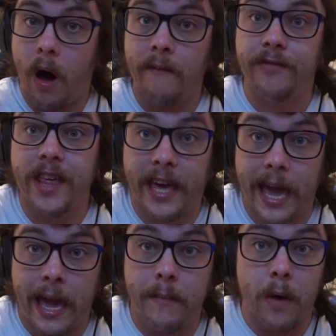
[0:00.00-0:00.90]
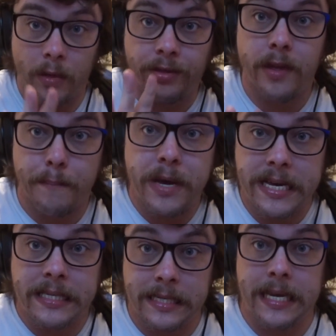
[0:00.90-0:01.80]
of the game on the
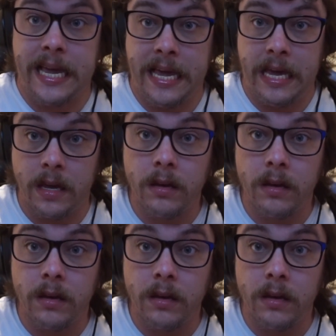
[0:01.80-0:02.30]
PC.